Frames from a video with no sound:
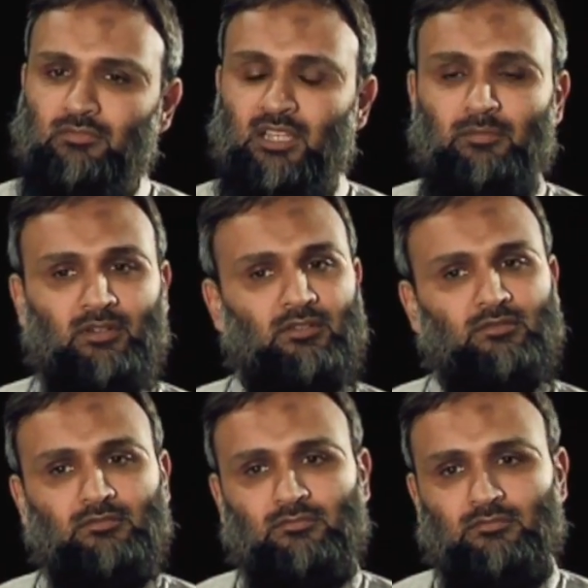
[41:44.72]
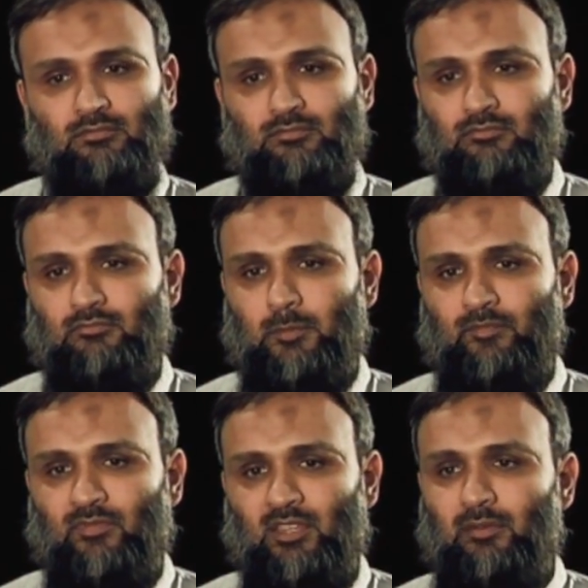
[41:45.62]
Kibr.
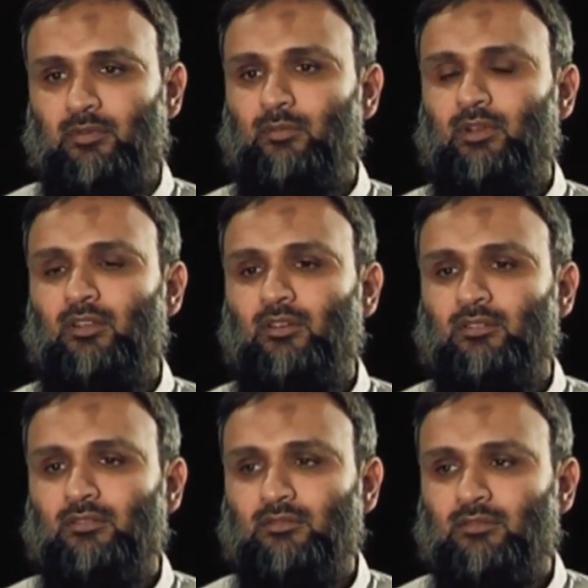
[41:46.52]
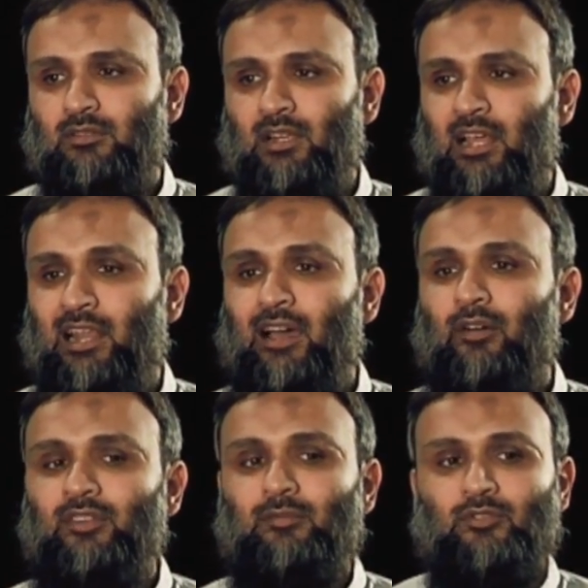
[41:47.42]
Kibr will not
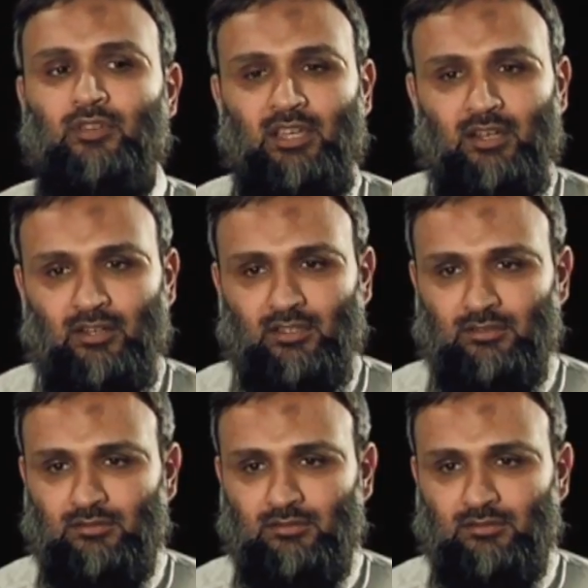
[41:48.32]
allow them to hear it.